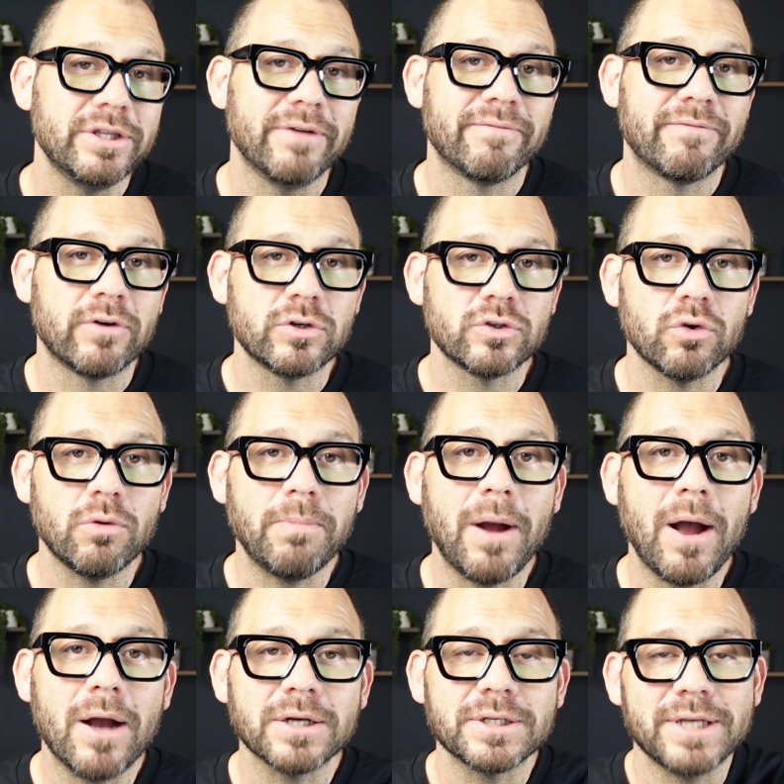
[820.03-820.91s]
that
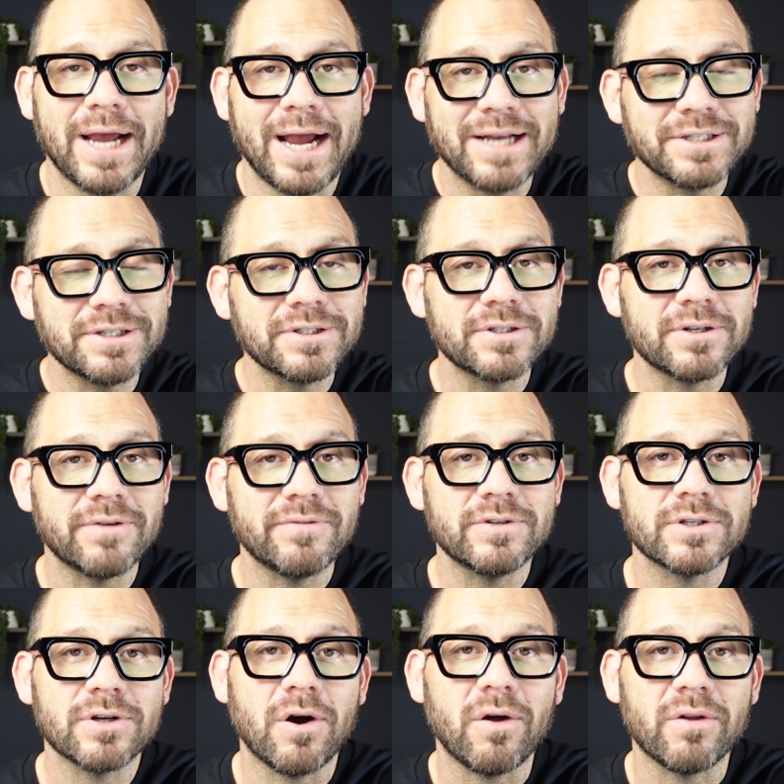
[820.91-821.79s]
VirtualBox has a
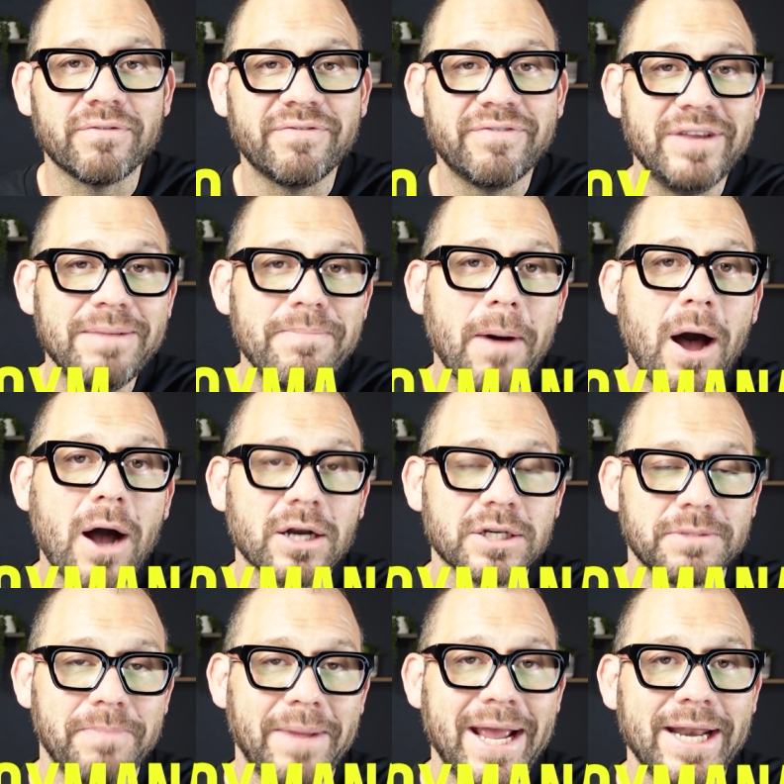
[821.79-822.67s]
service called
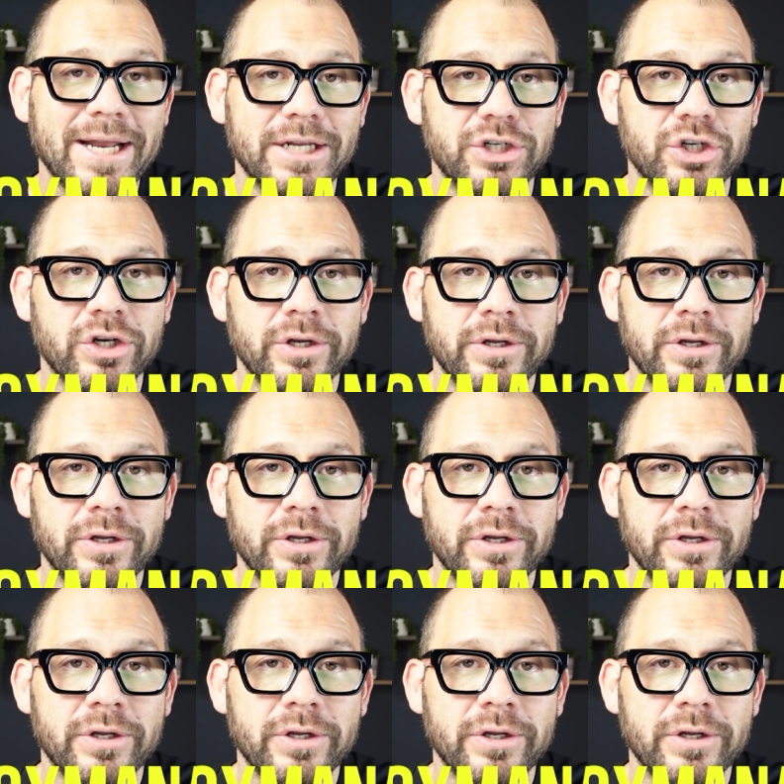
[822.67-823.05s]
VBox Manage.